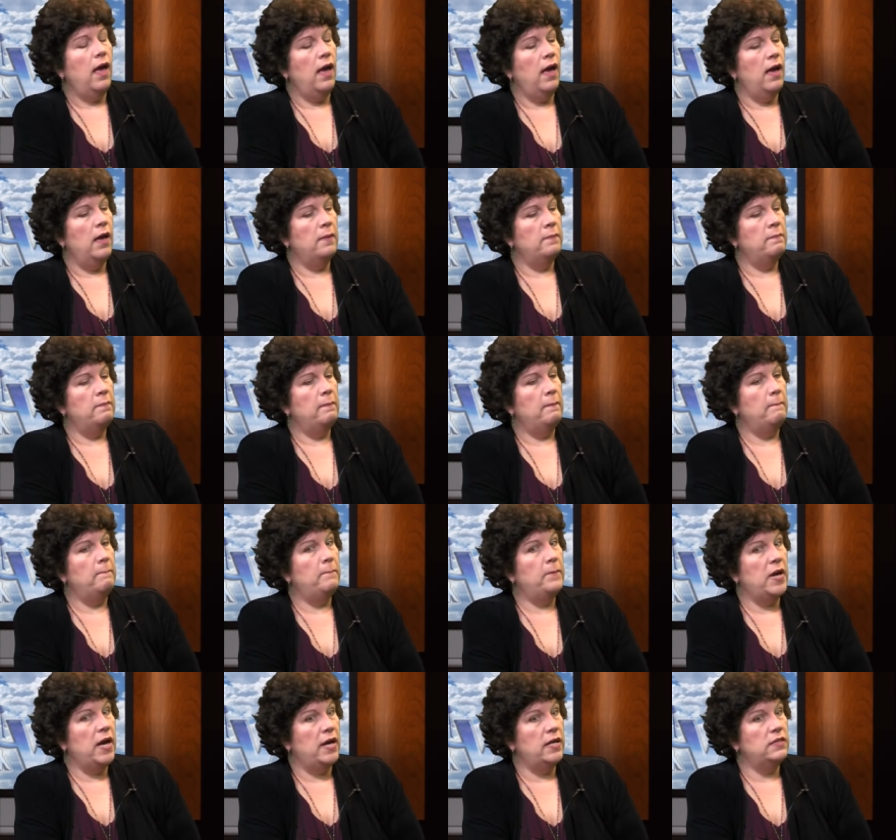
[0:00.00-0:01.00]
um,
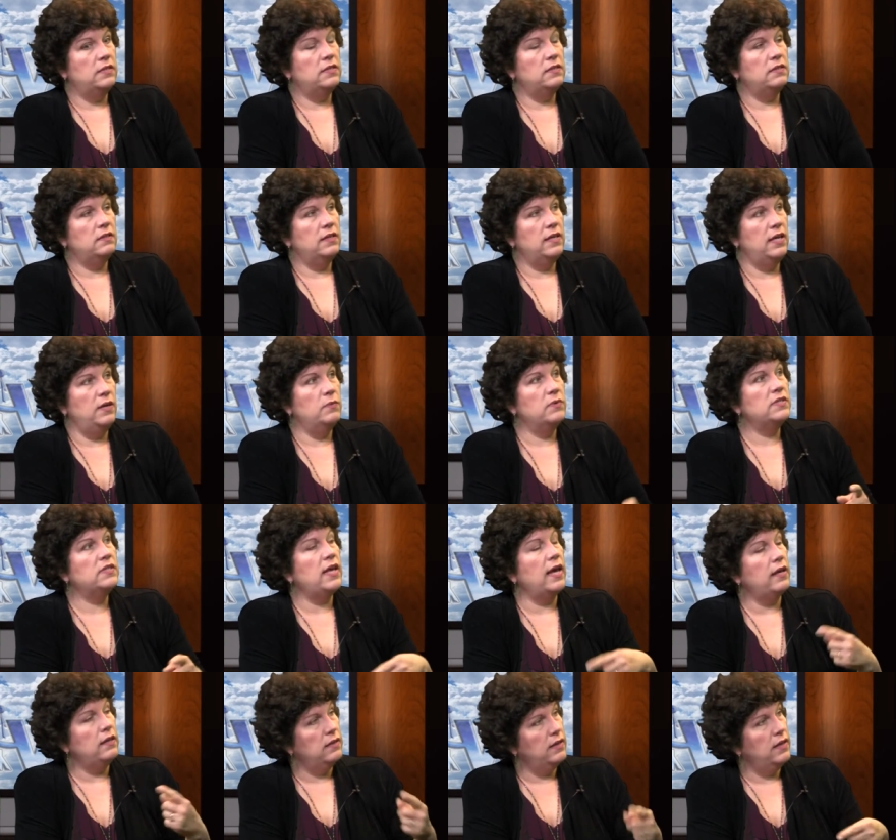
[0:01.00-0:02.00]
but he will
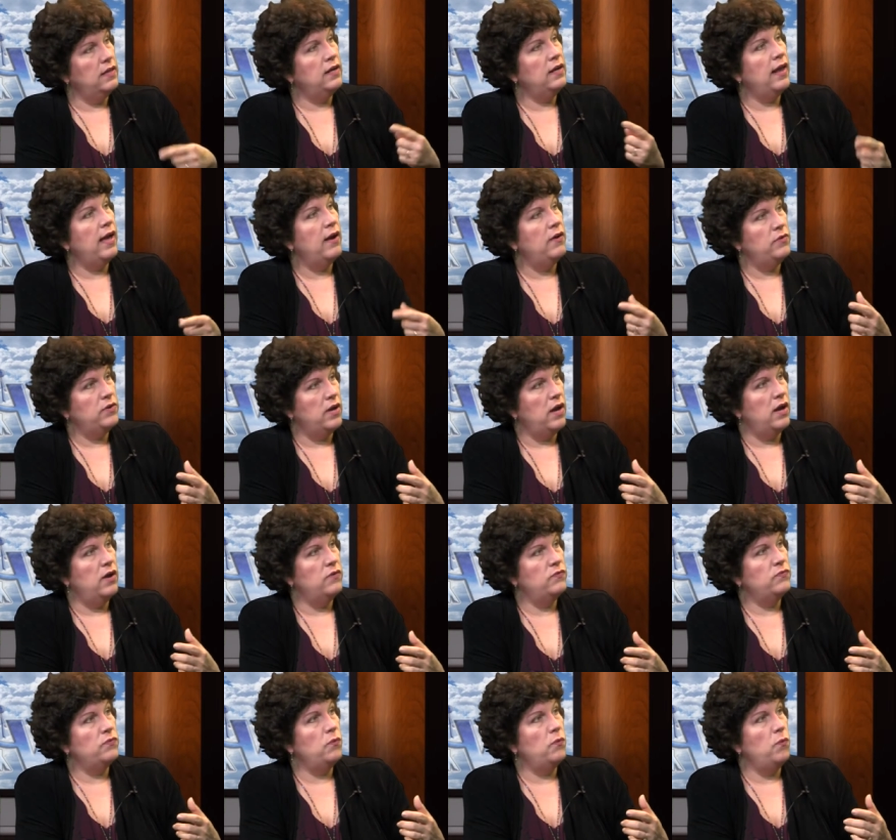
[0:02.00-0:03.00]
cycle in and out
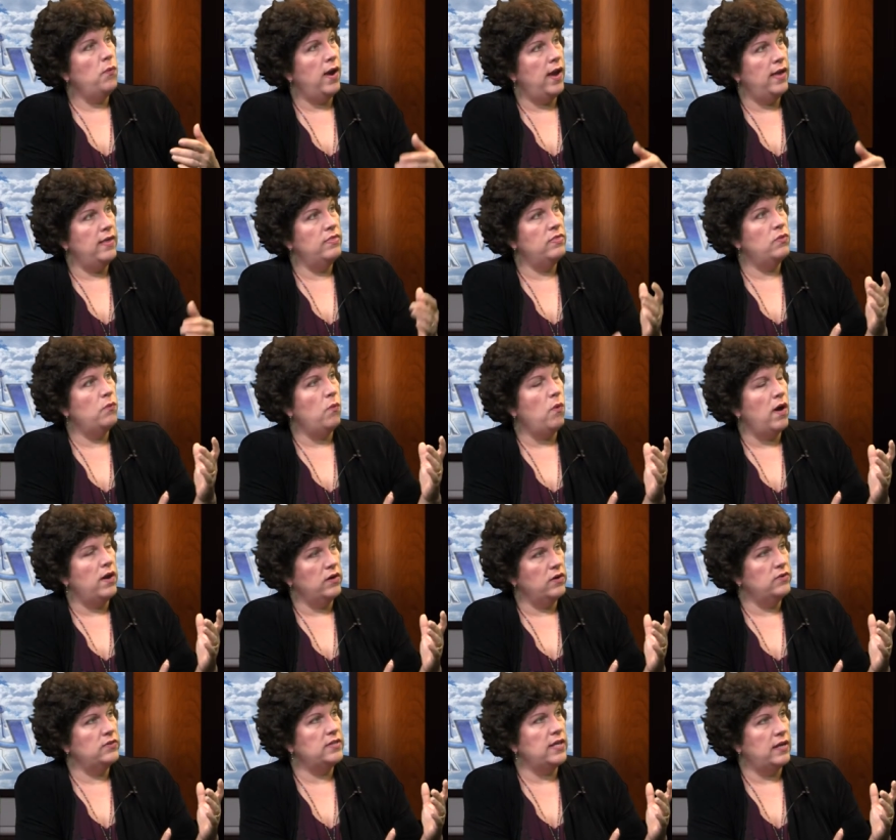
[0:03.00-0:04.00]
of when the
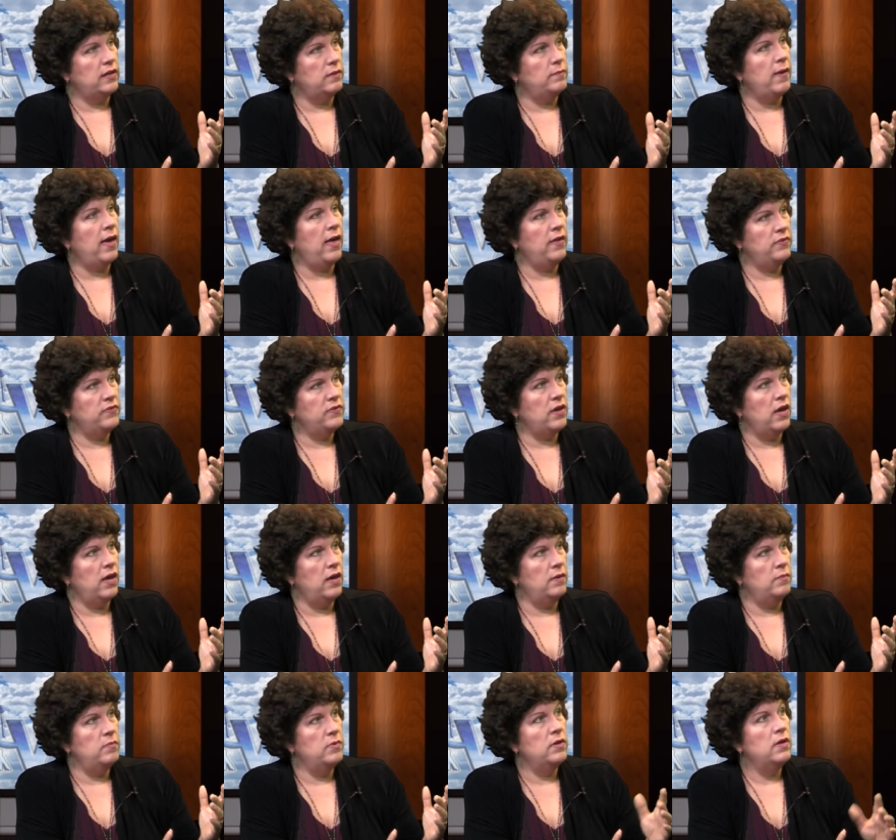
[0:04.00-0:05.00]
water goes out of the
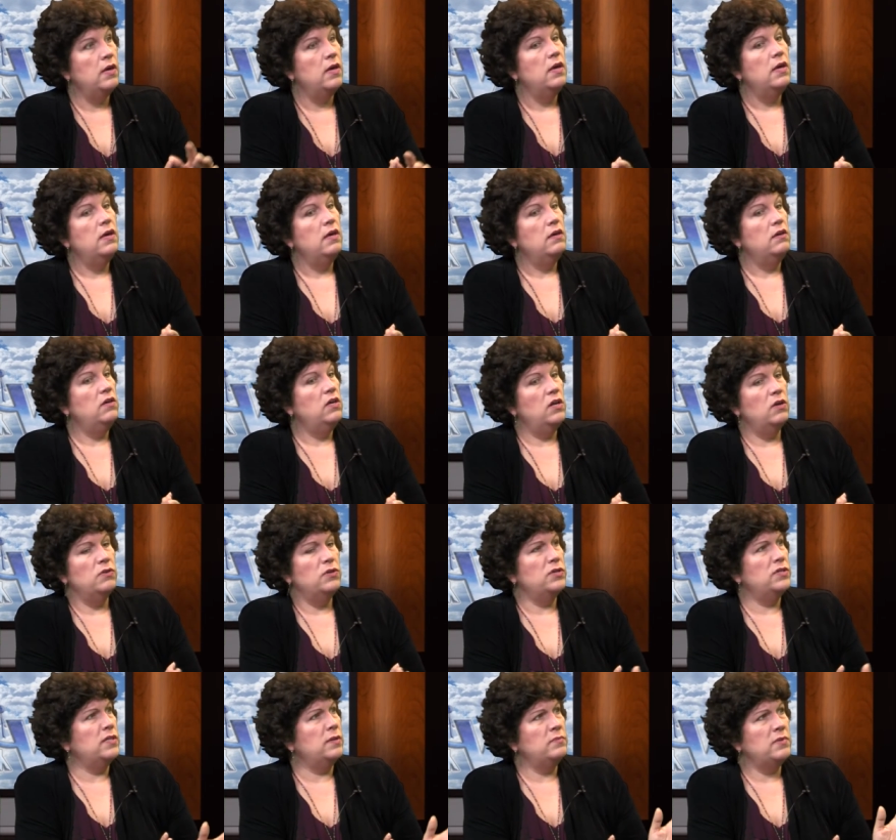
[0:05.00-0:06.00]
bathtub mm. you know
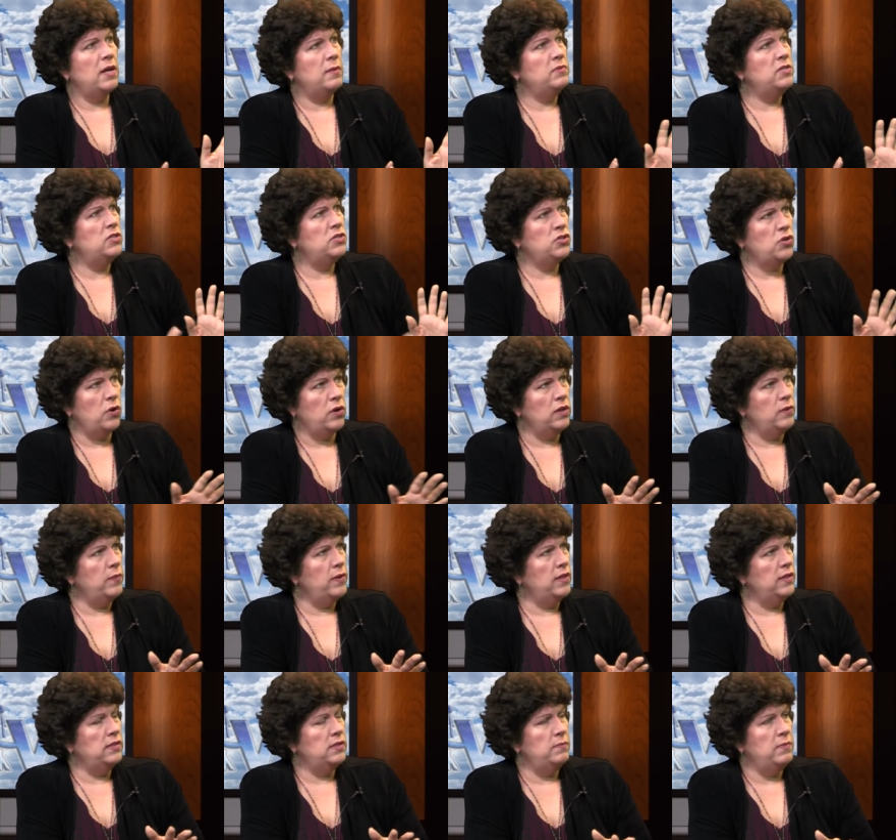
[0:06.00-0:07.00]
there's sometimes he's totally
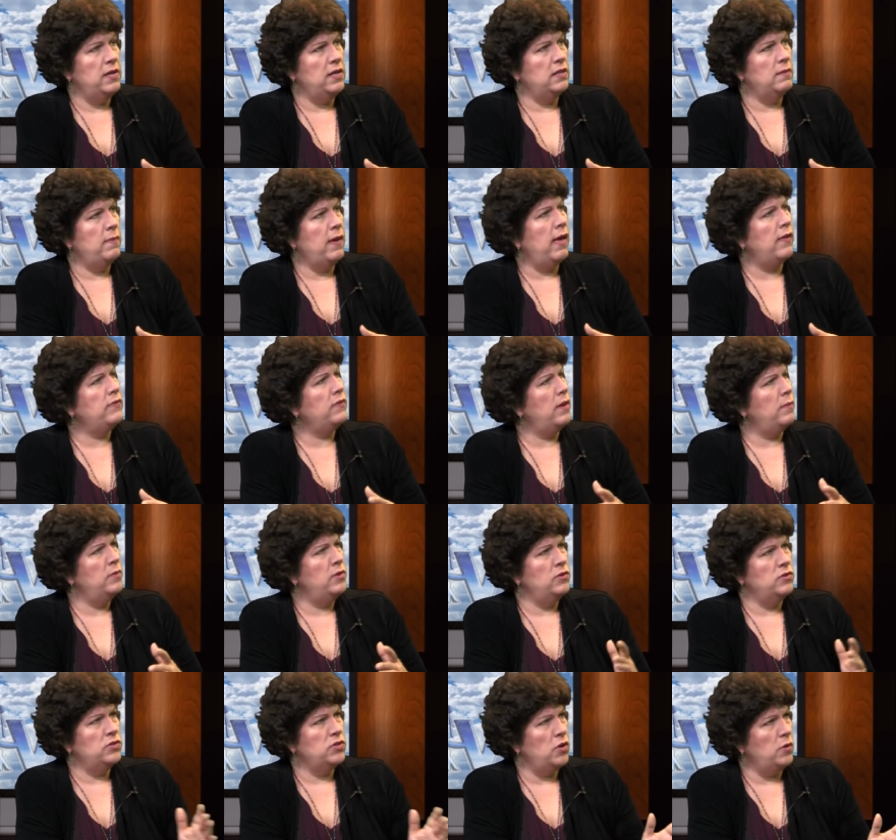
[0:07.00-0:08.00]
willing to be in the bathtub and
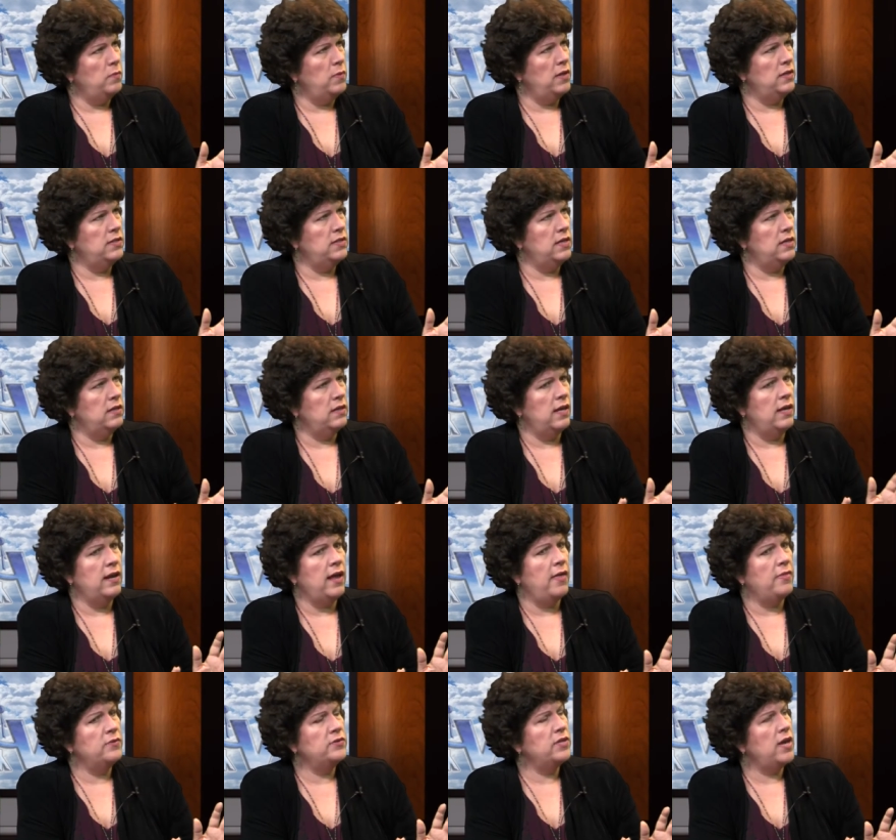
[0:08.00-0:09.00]
there's no big deal and
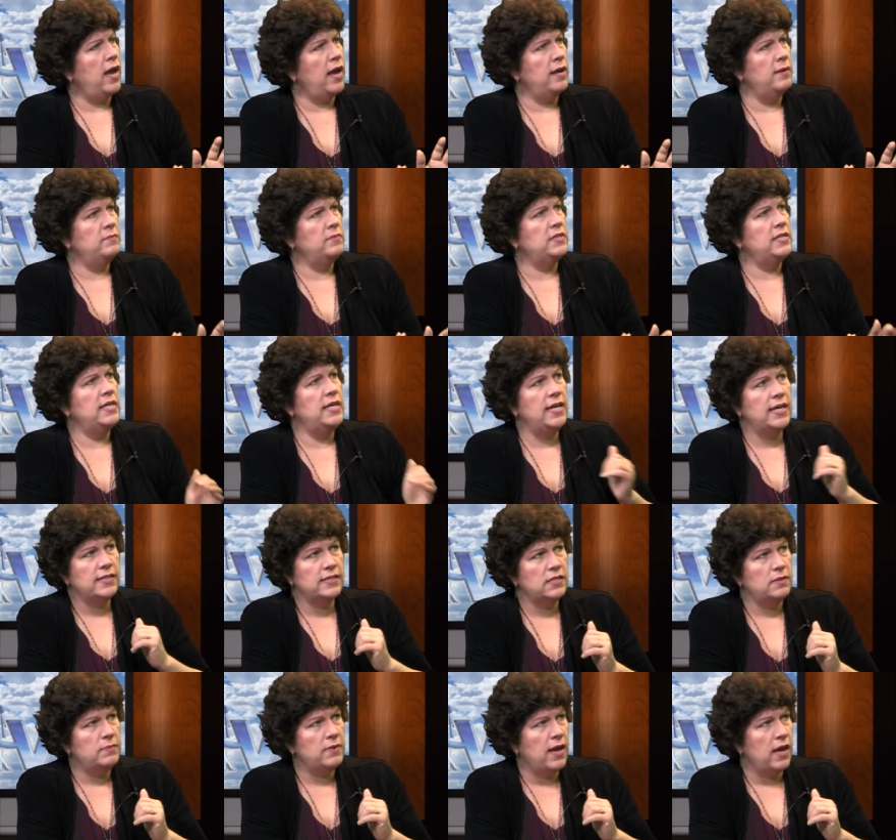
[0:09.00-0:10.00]
other times he
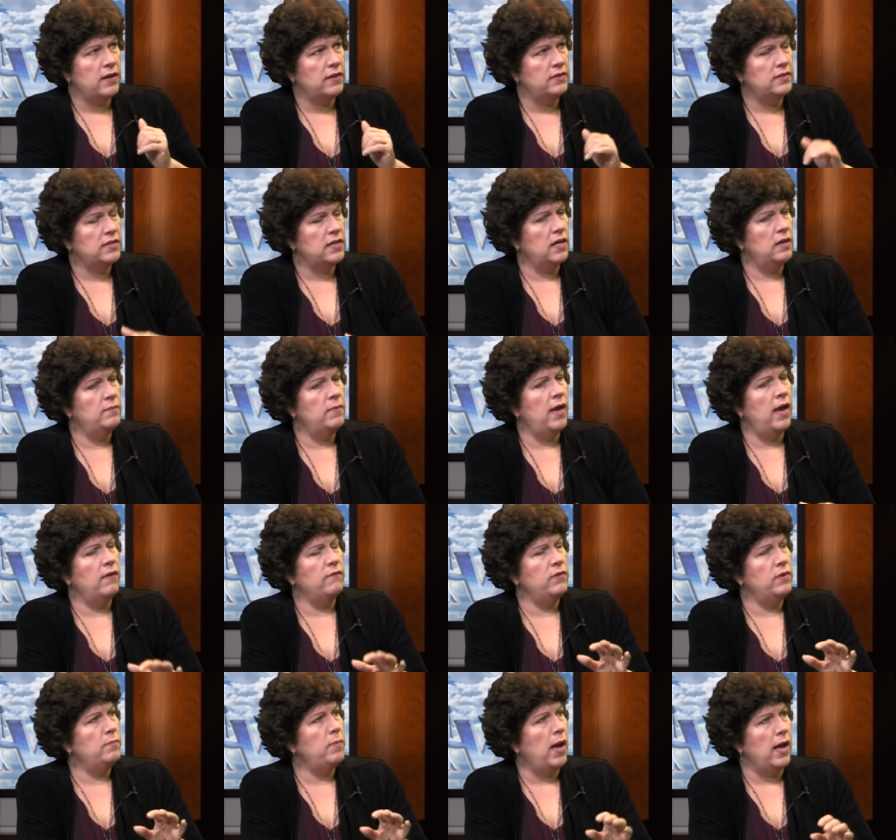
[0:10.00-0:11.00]
has to be out of the tub
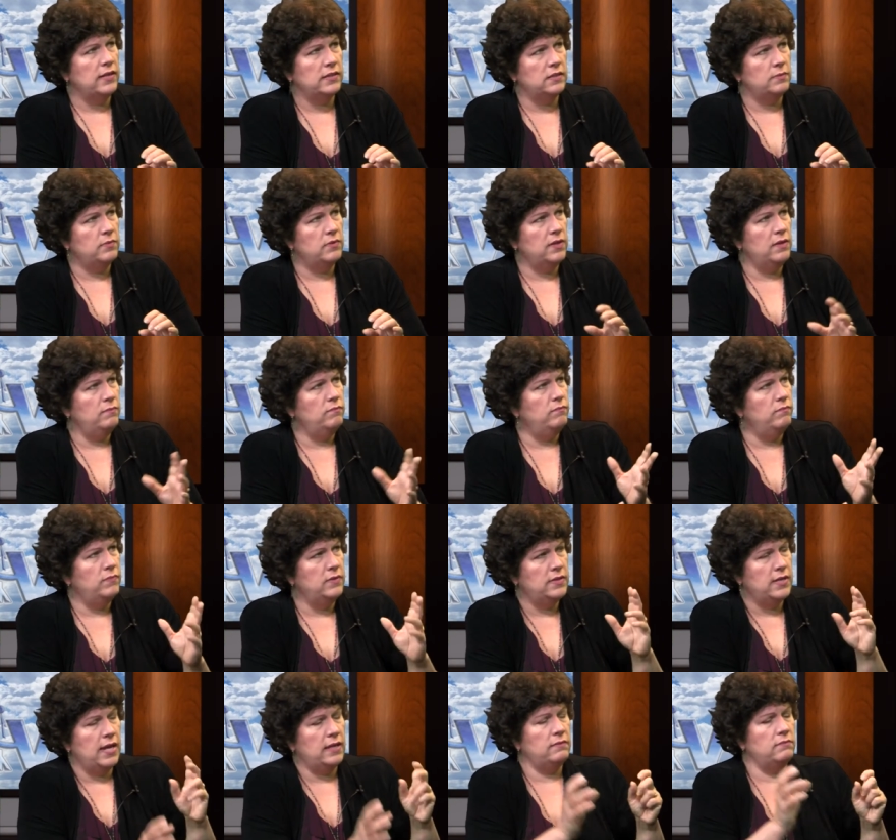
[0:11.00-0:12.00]
every possible he
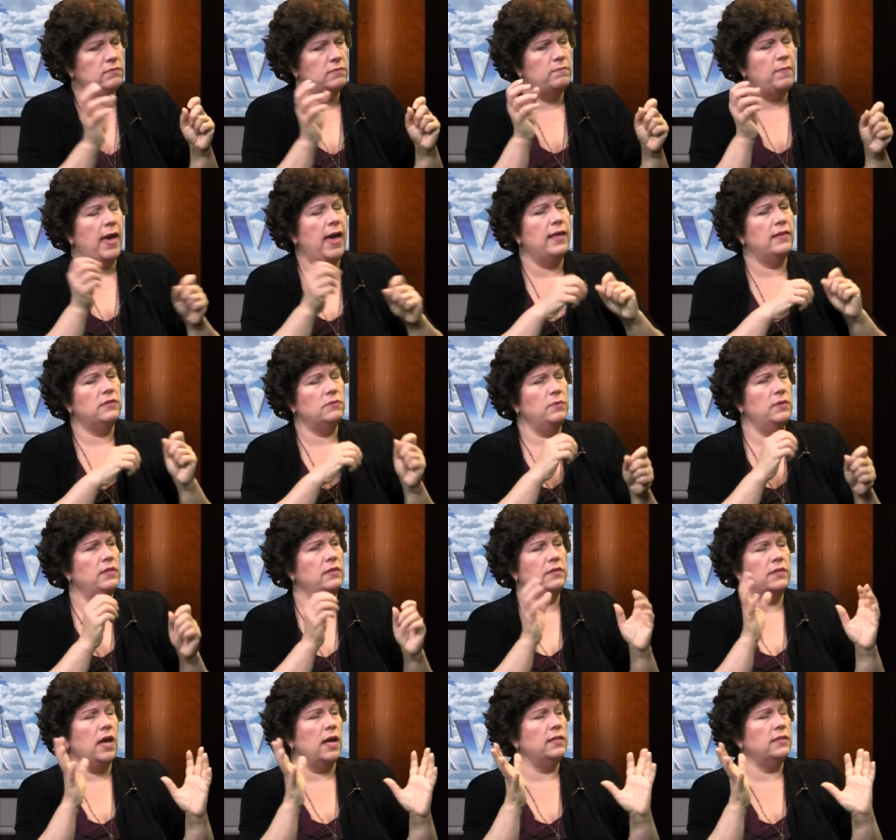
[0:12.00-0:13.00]
takes baths
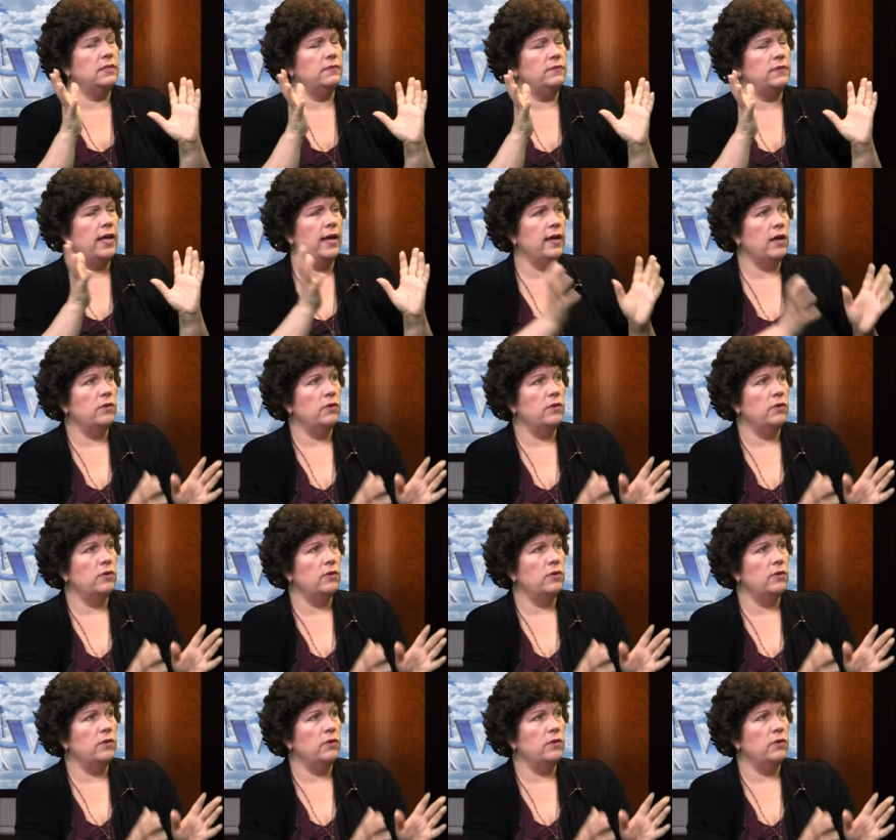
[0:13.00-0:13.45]
with tons of mm-hmm.